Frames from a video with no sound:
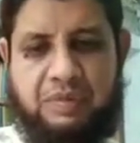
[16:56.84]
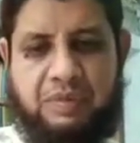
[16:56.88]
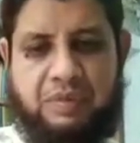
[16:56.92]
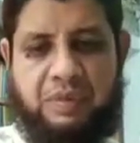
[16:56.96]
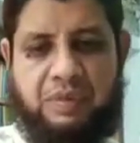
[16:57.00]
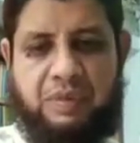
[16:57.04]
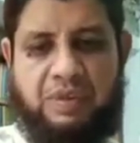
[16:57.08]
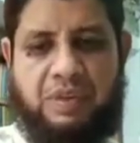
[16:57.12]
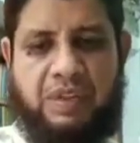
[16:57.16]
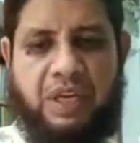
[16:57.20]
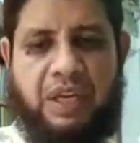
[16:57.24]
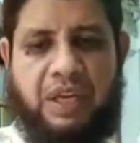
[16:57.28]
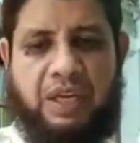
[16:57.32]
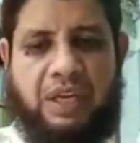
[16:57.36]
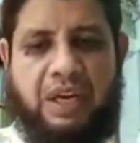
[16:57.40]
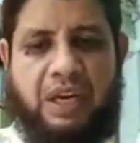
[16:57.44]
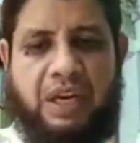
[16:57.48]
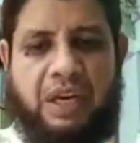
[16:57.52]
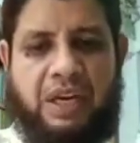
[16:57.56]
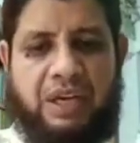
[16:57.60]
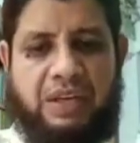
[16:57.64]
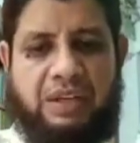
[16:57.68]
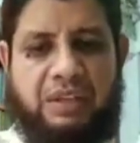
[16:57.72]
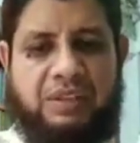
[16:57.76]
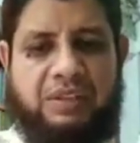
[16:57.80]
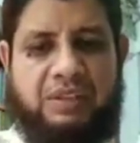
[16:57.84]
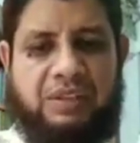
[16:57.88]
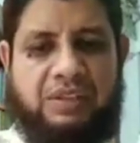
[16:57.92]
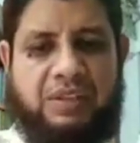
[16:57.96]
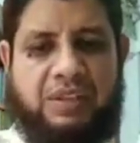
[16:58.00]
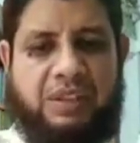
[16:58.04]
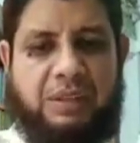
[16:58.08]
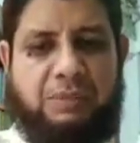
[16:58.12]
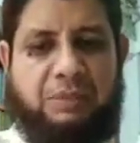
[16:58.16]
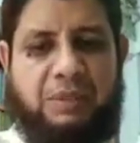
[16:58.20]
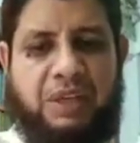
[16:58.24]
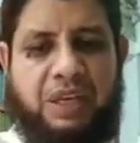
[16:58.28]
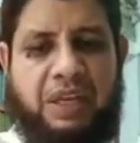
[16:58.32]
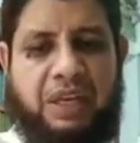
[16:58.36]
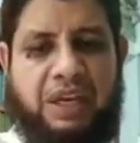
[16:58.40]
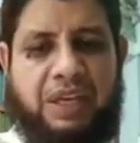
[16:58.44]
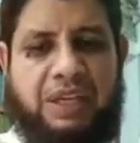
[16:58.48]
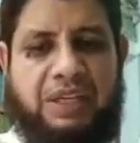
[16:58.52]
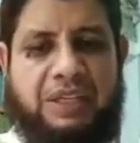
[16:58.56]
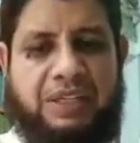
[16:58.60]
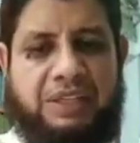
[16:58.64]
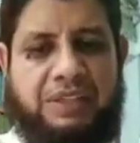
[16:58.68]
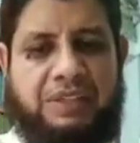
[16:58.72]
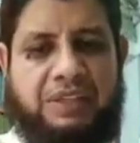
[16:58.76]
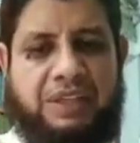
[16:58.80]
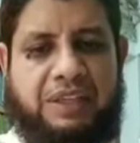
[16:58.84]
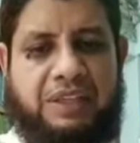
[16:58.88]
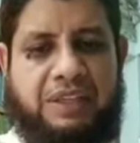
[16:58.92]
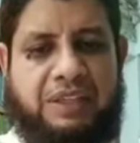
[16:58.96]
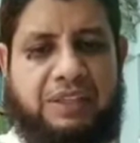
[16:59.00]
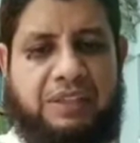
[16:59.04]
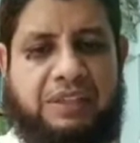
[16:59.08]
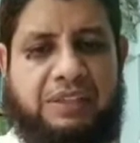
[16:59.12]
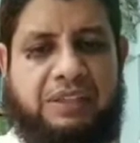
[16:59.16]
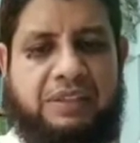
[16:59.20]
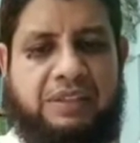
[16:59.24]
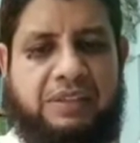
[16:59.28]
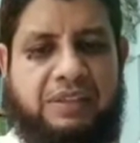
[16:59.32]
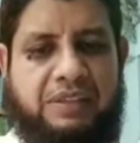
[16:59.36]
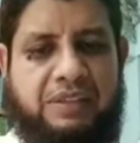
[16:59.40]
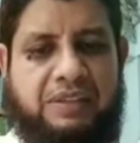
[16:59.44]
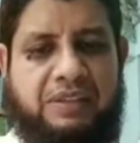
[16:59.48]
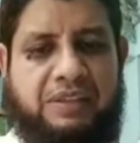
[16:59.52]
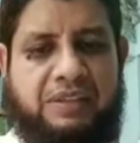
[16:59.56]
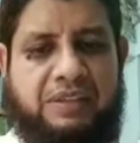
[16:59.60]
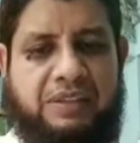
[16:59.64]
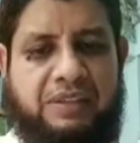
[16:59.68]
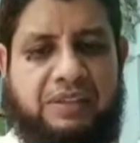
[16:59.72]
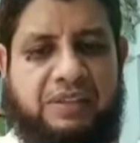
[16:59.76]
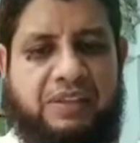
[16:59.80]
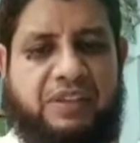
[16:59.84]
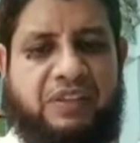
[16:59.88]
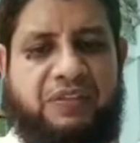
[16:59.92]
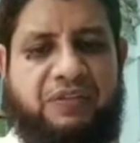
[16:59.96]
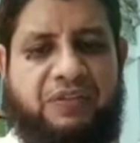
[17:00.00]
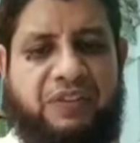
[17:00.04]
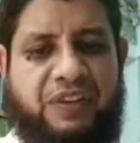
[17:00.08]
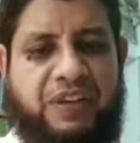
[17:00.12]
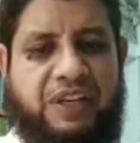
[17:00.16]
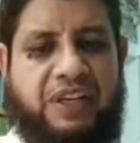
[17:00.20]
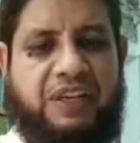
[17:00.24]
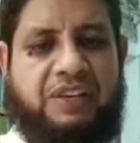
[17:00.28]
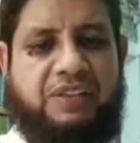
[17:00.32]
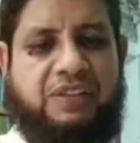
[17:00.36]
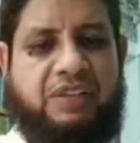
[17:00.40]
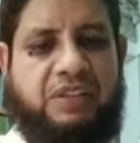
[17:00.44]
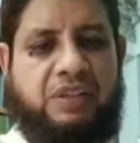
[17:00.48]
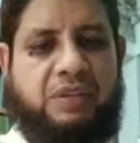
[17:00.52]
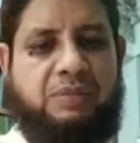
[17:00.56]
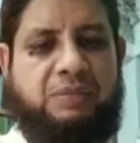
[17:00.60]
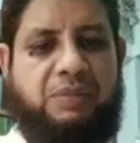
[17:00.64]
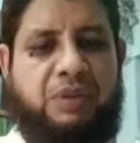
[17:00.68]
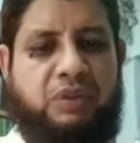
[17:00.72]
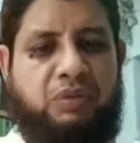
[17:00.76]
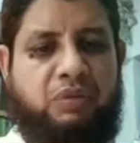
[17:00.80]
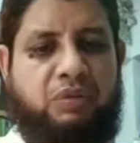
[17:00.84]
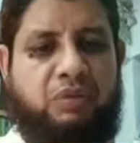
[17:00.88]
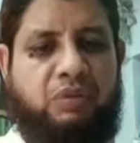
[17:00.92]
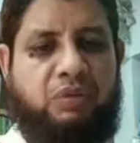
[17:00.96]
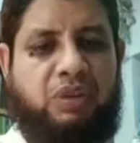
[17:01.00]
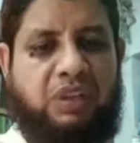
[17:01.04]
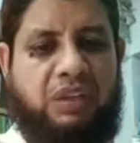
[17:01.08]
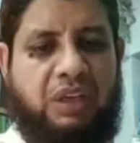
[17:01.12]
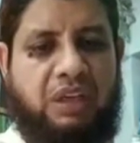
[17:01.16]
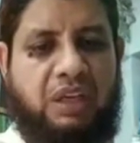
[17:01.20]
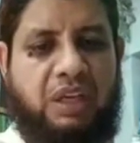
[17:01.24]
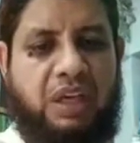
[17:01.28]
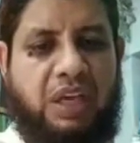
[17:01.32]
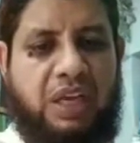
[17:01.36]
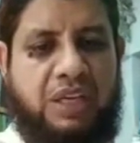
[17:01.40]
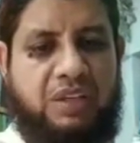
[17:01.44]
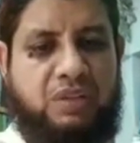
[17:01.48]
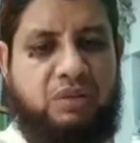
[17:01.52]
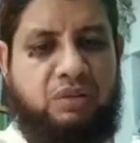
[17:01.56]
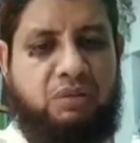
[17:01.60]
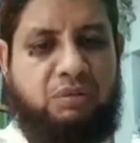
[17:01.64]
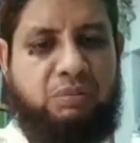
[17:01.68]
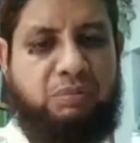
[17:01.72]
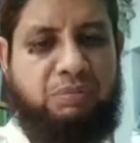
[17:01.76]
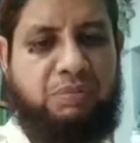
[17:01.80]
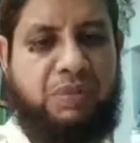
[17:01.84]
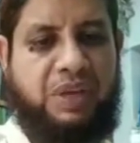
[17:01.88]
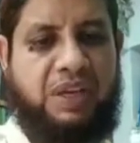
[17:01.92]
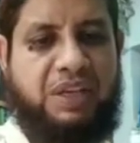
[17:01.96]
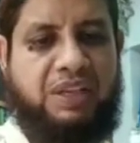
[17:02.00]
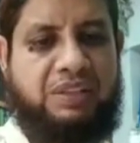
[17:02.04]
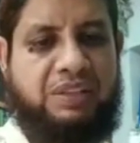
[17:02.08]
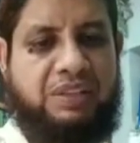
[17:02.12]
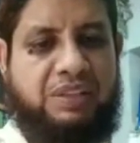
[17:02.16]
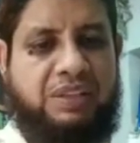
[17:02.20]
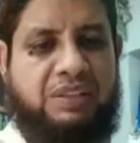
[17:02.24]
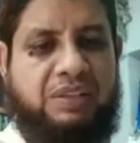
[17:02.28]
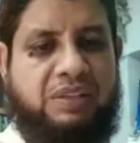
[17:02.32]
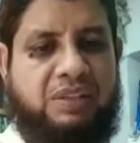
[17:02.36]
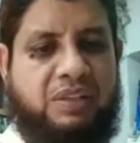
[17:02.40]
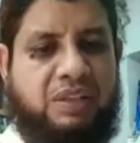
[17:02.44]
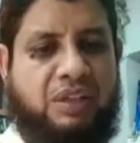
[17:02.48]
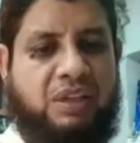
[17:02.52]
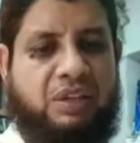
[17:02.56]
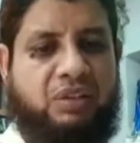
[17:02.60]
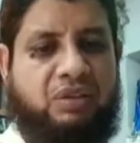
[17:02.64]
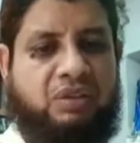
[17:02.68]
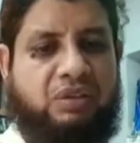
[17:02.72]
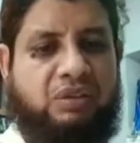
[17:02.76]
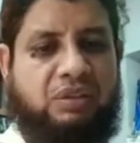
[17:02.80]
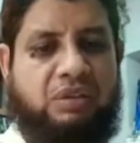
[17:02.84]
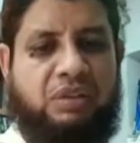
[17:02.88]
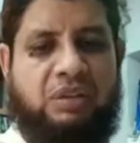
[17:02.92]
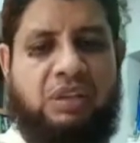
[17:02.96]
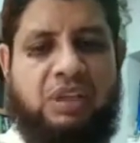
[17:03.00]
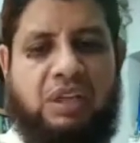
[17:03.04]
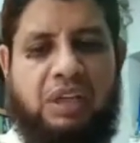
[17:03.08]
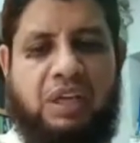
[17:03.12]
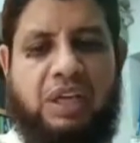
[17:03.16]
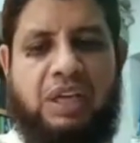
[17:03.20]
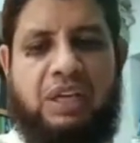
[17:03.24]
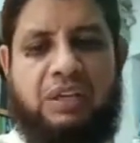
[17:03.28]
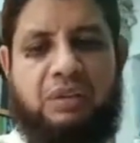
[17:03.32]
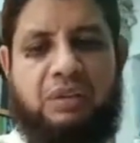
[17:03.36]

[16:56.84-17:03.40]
there are similarities and differences between classroom-based instruction and